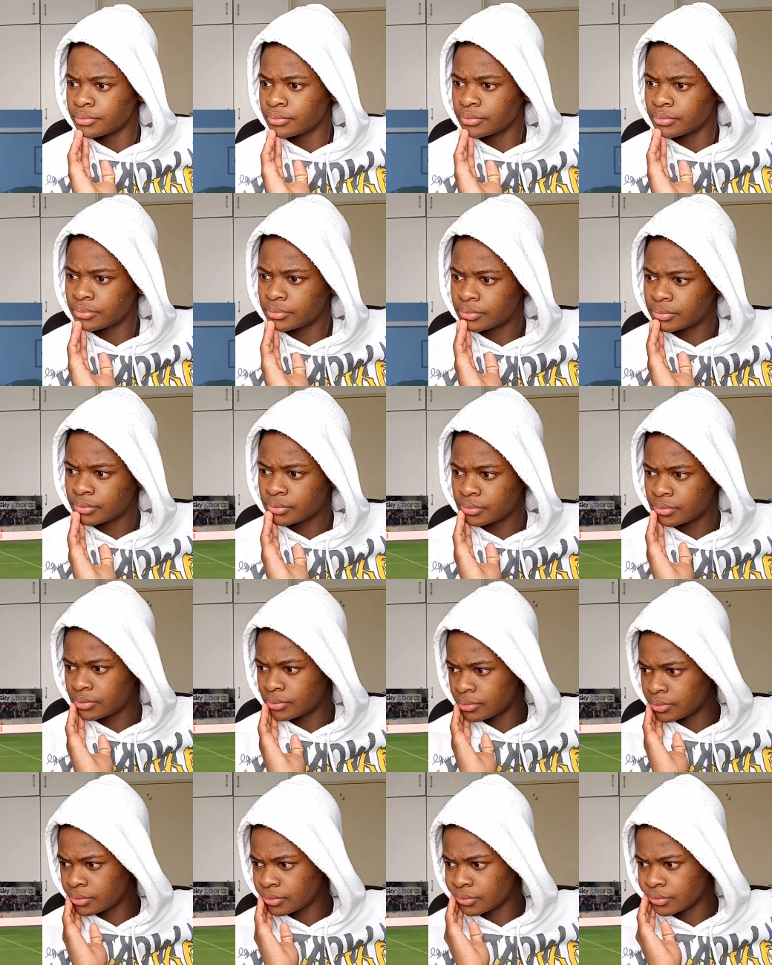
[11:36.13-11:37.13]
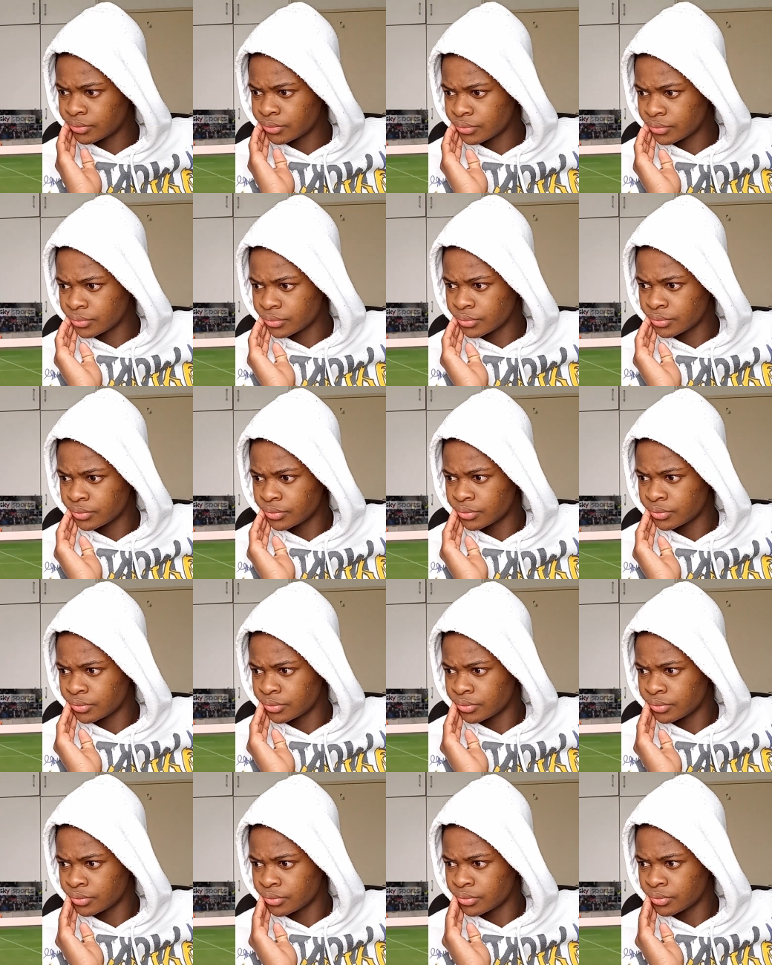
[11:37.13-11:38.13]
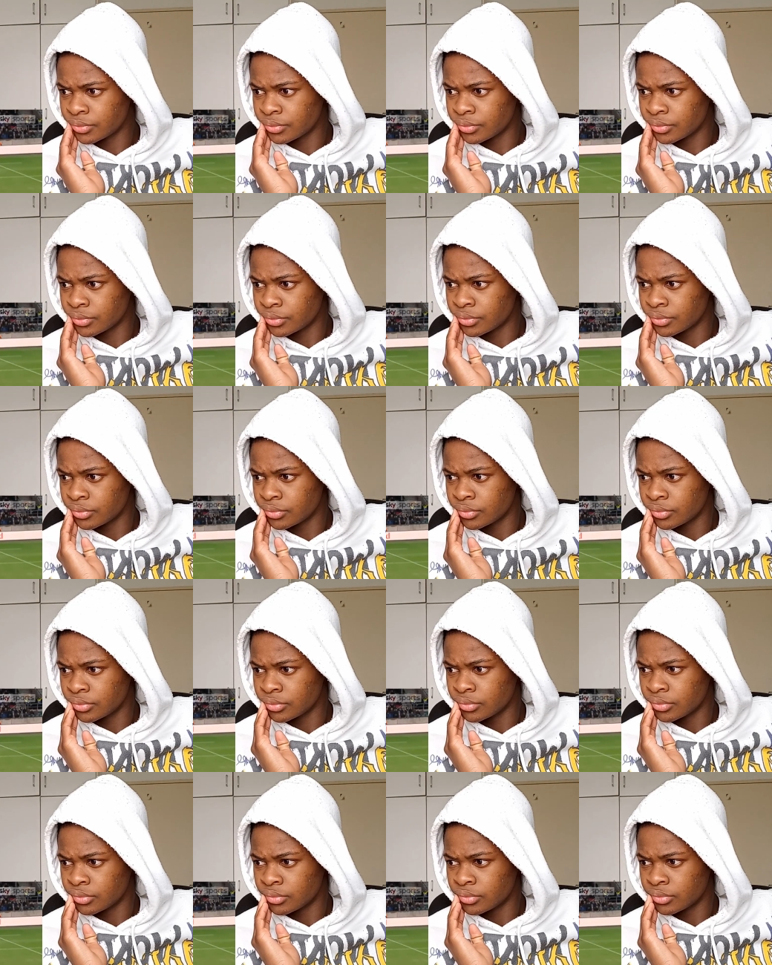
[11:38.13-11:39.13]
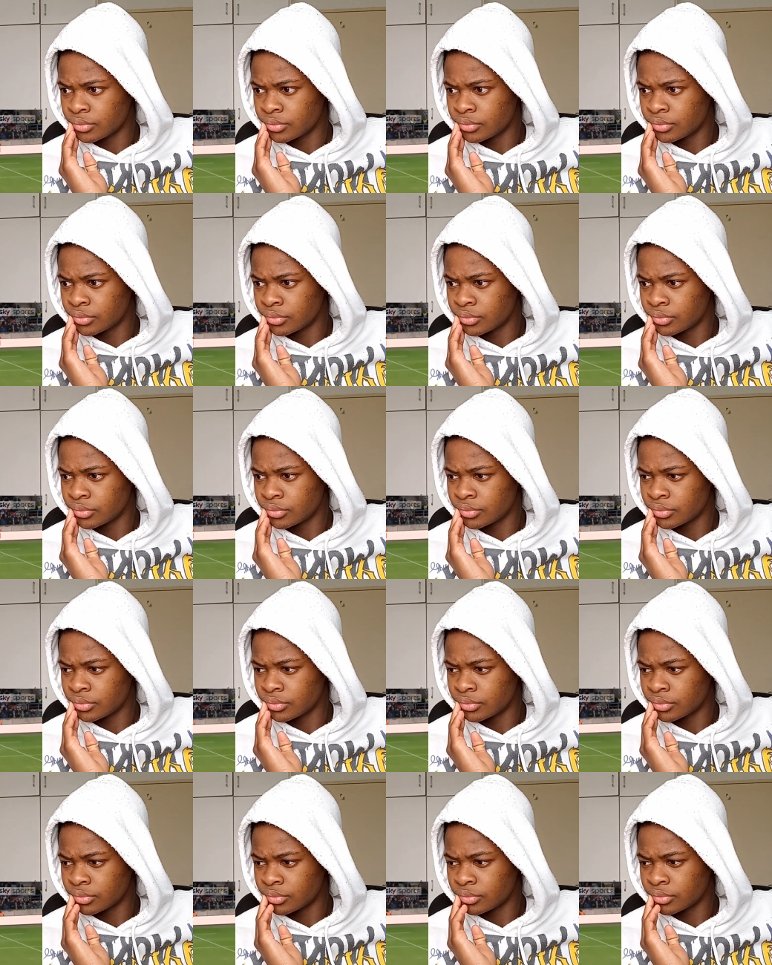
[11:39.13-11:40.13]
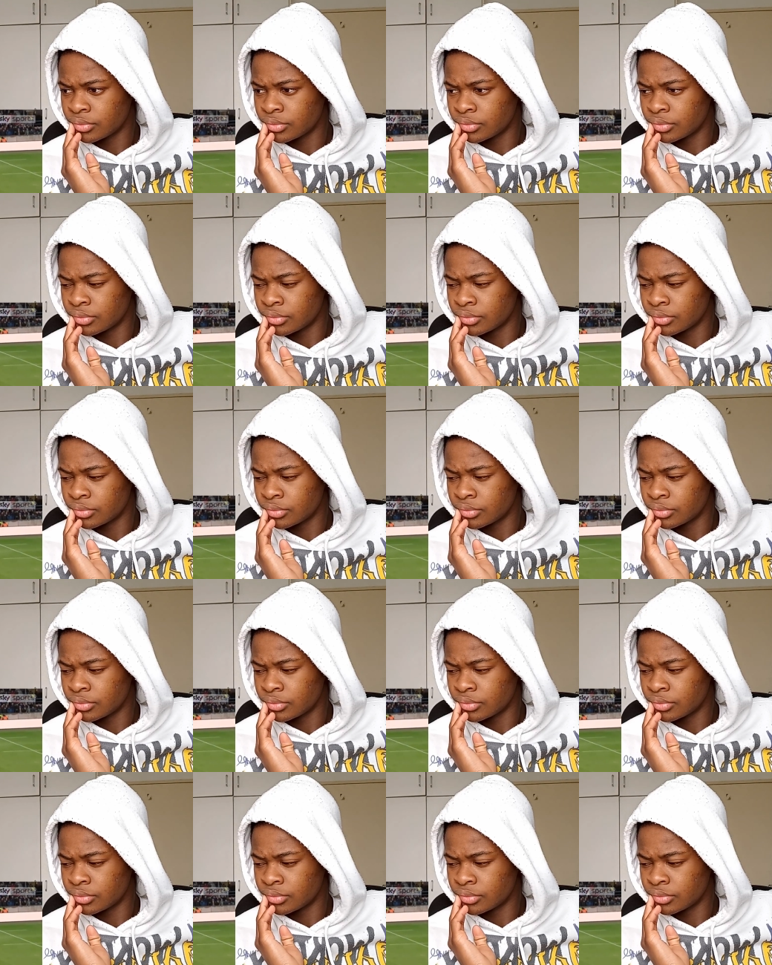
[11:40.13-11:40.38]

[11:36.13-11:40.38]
[no speech]